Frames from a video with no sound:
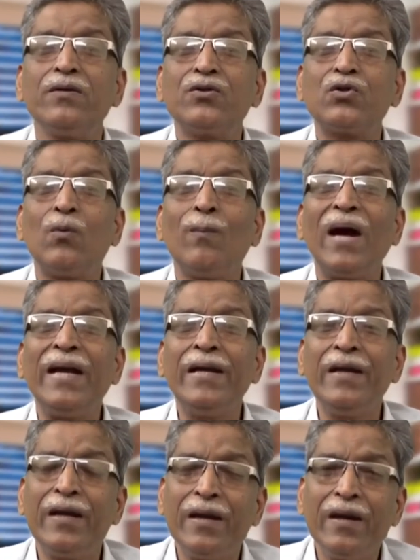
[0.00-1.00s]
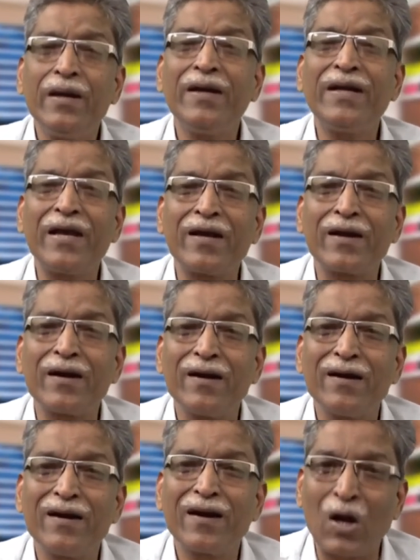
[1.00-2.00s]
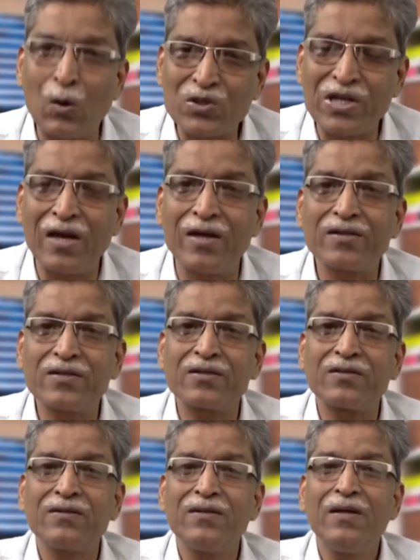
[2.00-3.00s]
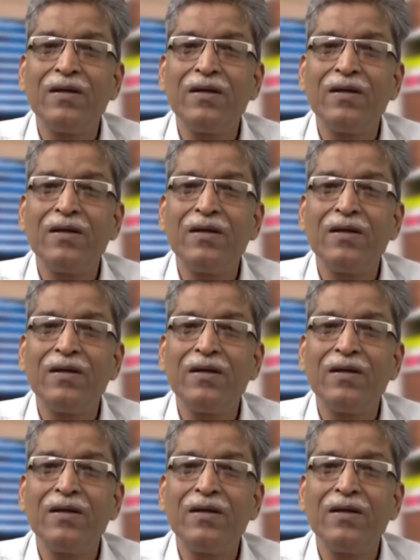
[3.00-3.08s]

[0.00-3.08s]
So, my dear counselors,